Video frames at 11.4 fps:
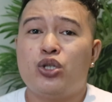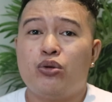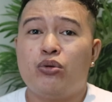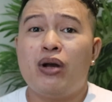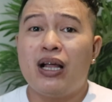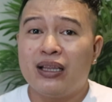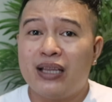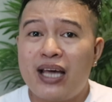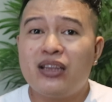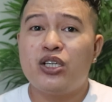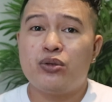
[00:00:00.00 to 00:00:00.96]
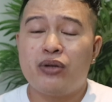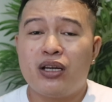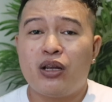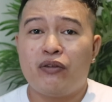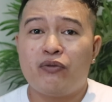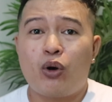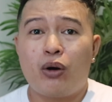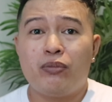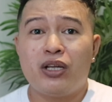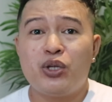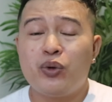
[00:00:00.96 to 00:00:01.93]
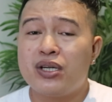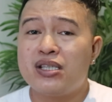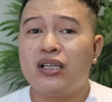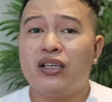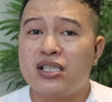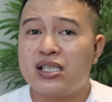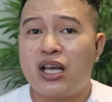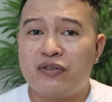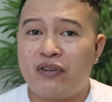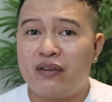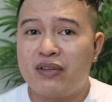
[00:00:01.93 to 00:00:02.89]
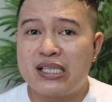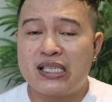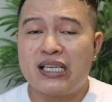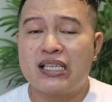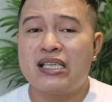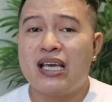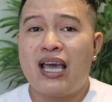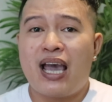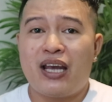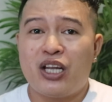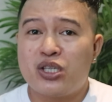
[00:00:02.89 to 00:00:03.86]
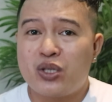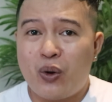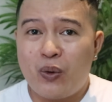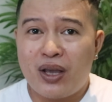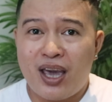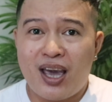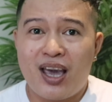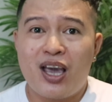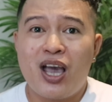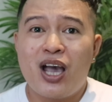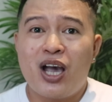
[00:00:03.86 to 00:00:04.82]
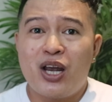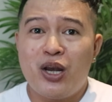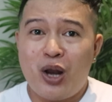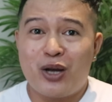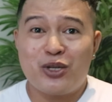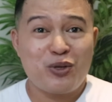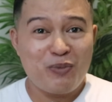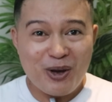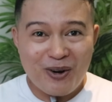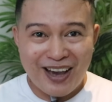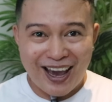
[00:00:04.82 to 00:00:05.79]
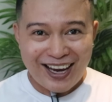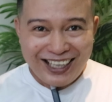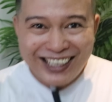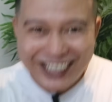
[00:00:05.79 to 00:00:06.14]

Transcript: to let the student inform that you are still in stage 5 and 6 and it's okay not to be okay.